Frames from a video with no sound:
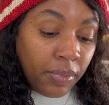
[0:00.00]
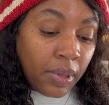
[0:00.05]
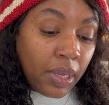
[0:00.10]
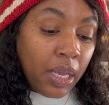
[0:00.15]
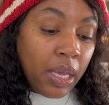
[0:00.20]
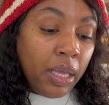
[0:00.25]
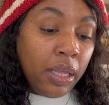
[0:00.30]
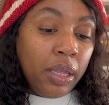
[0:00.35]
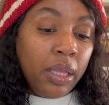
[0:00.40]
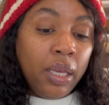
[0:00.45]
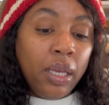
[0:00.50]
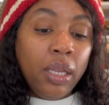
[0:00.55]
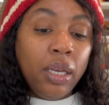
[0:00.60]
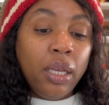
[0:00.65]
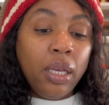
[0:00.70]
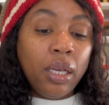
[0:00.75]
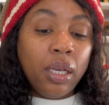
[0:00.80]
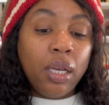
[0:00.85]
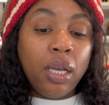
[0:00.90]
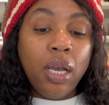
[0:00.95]
And then
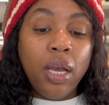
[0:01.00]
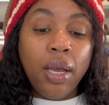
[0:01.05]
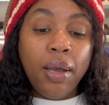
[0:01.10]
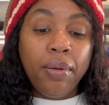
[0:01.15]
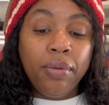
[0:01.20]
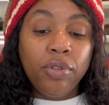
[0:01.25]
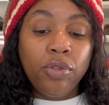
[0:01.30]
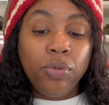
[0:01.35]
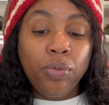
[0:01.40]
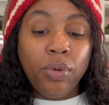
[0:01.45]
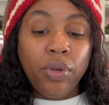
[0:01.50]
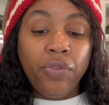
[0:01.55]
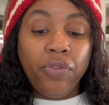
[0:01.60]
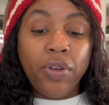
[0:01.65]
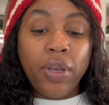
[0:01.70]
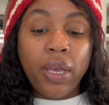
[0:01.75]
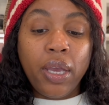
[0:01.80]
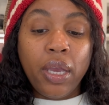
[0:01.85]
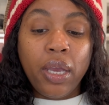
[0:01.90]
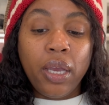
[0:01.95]
it comes with
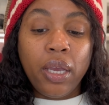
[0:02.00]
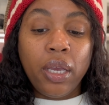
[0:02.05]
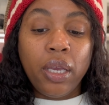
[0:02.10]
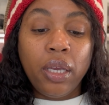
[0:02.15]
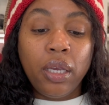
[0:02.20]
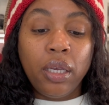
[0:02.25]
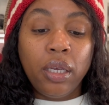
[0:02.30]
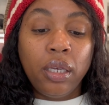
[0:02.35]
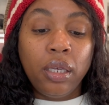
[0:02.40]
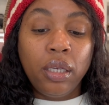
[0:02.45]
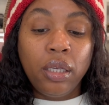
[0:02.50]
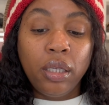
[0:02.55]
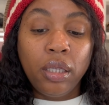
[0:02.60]
a